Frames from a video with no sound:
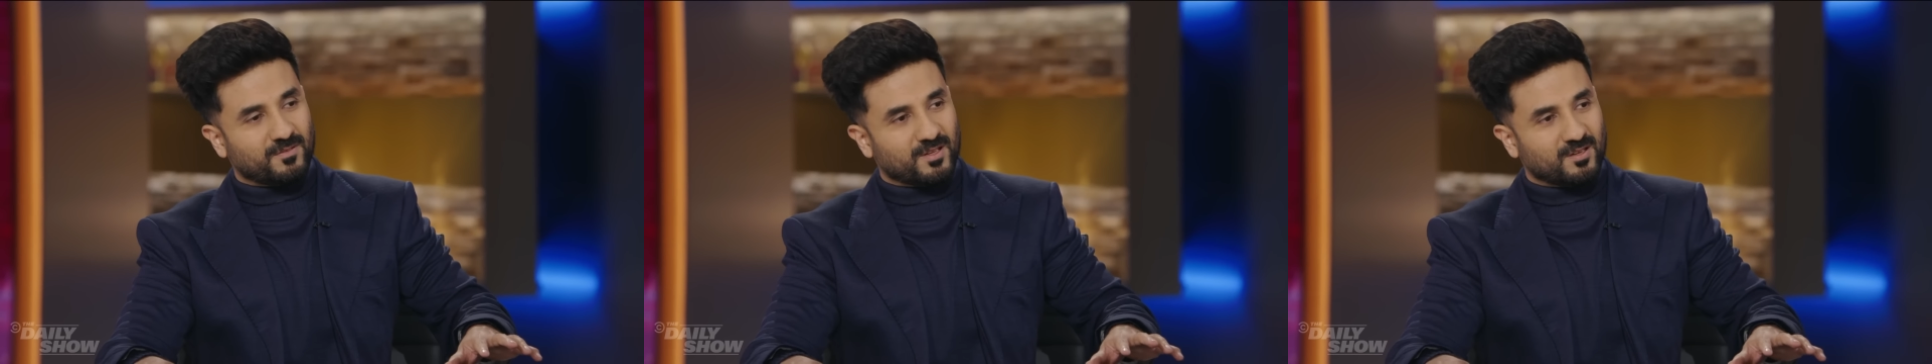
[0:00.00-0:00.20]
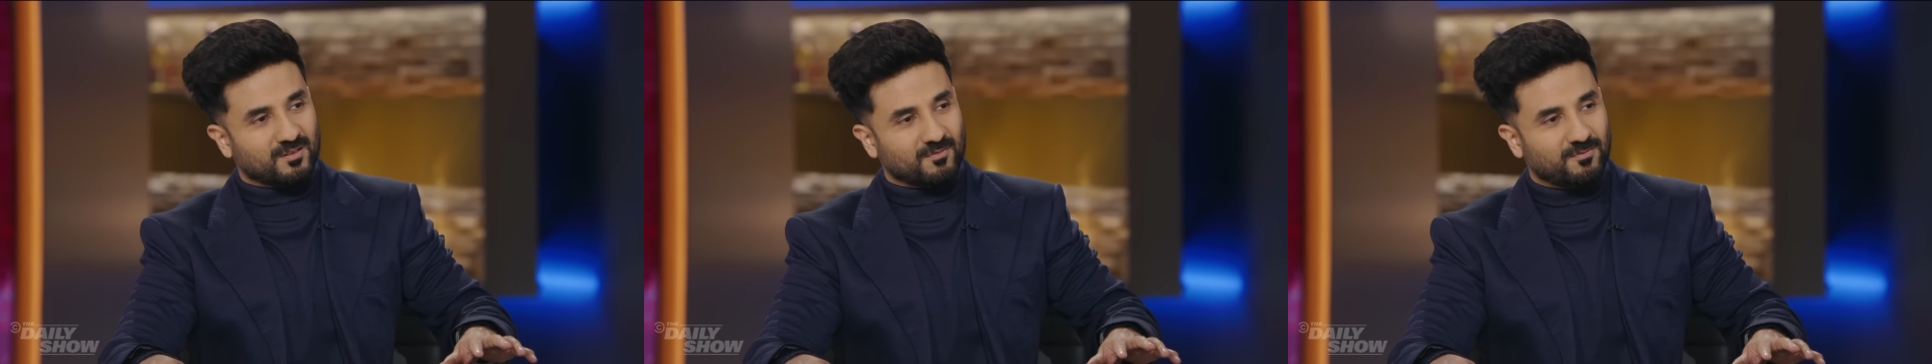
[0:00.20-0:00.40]

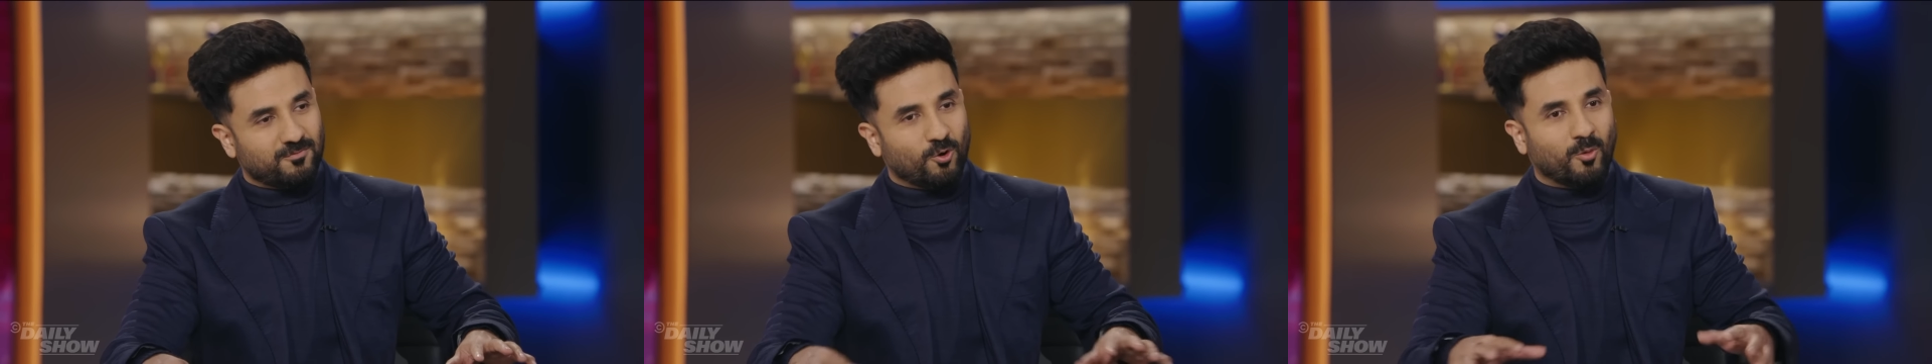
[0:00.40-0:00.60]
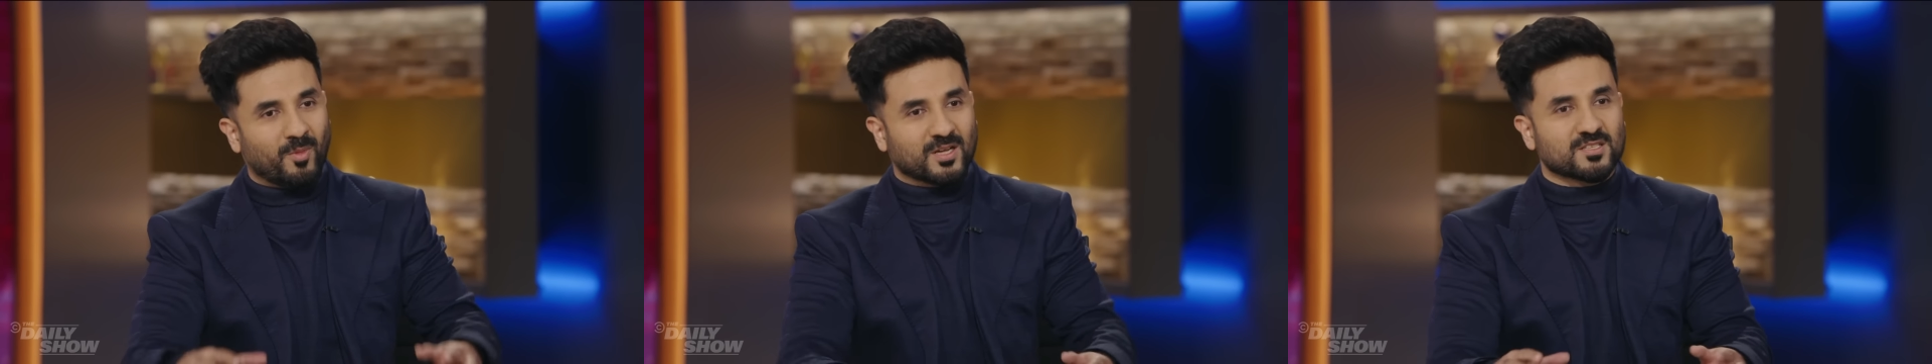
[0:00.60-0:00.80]
And
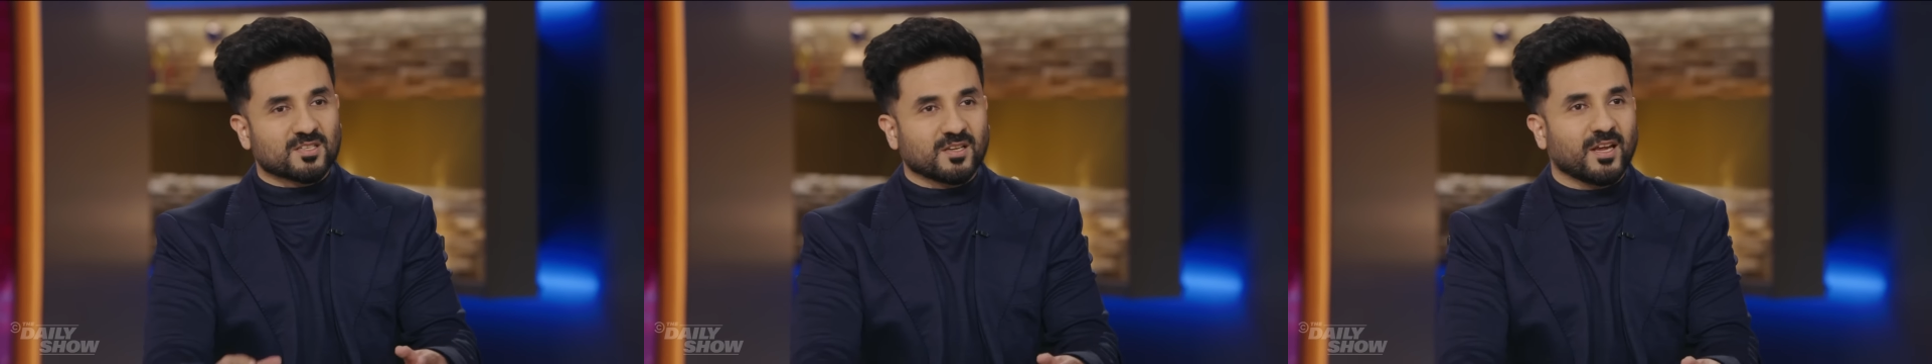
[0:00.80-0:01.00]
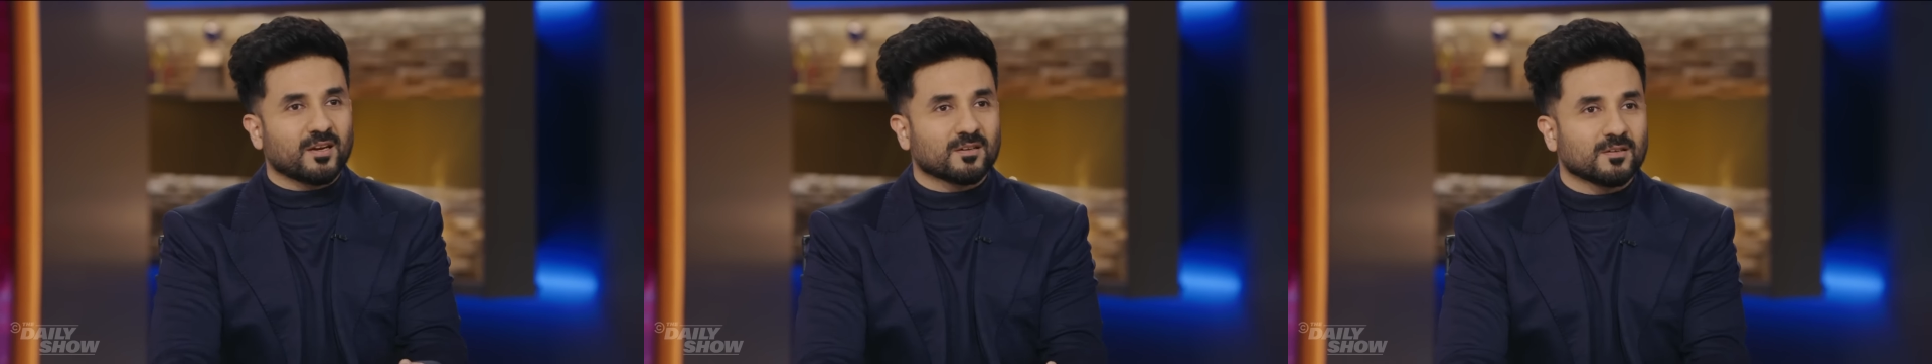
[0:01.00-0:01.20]
four months
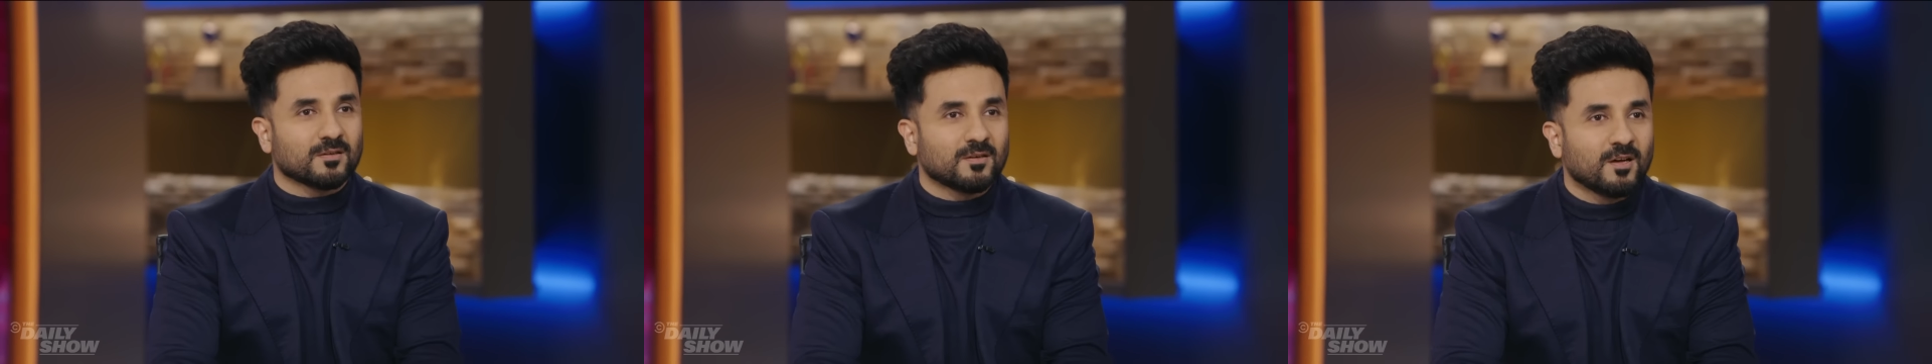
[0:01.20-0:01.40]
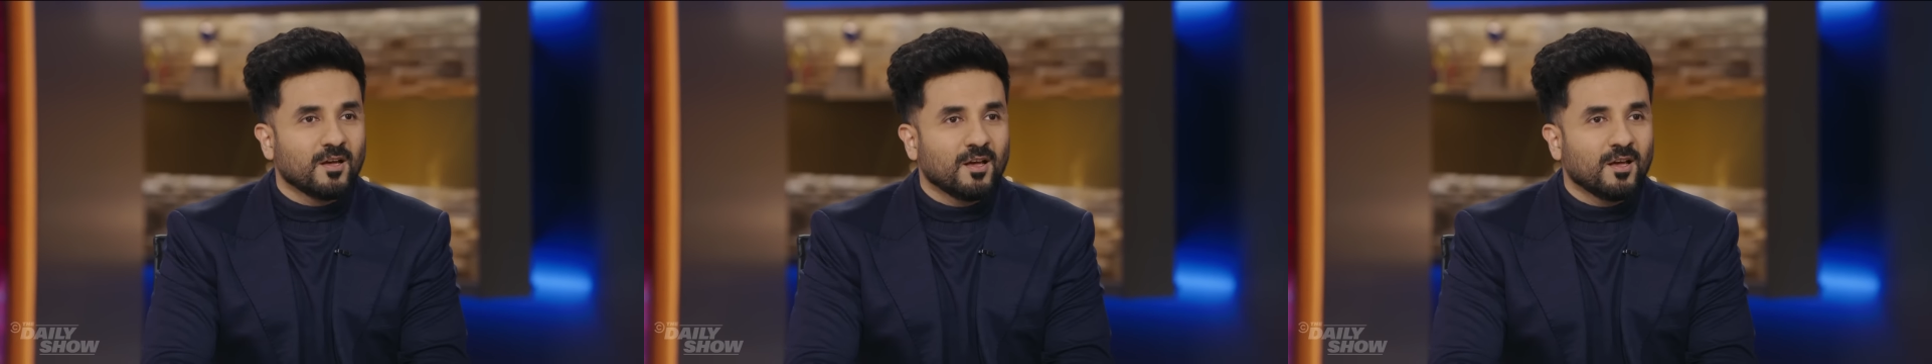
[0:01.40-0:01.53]
later, uh,